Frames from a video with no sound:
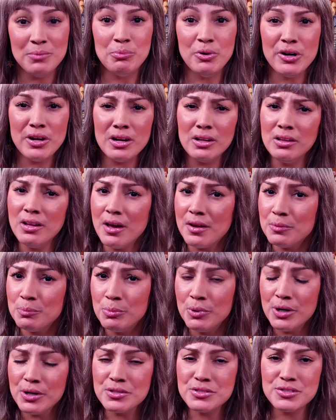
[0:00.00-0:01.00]
I bought a lot
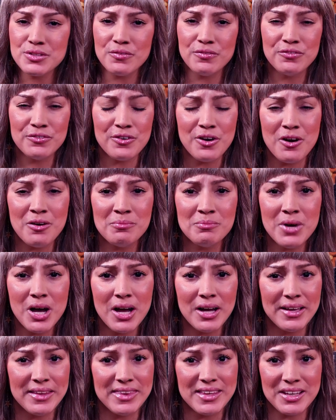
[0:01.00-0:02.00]
of books from
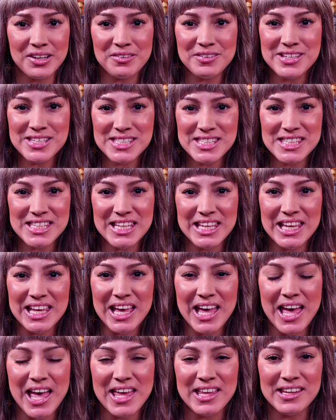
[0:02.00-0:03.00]
Agatha
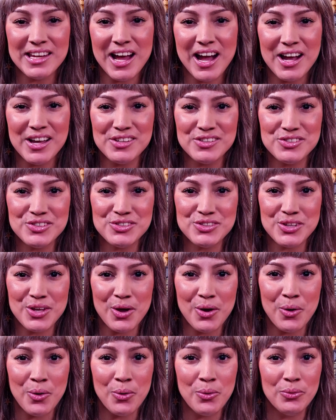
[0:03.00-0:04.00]
Christie, and I
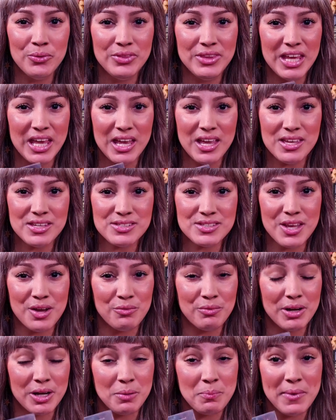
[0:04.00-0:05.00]
saw these
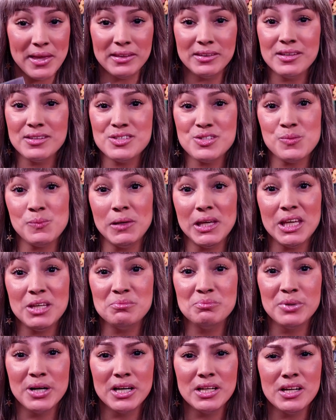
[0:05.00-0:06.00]
recommended to
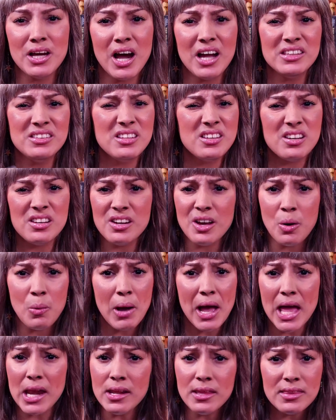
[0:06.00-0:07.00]
me, but I didn't
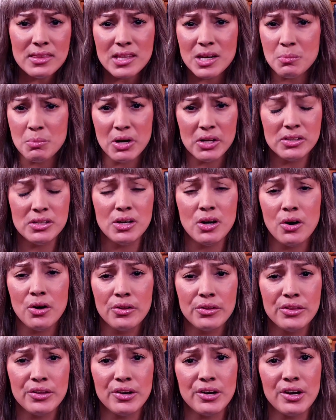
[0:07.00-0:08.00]
know anything about the
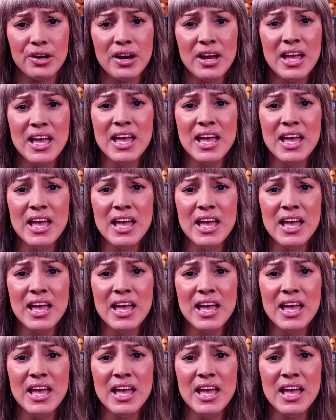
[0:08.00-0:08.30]
author,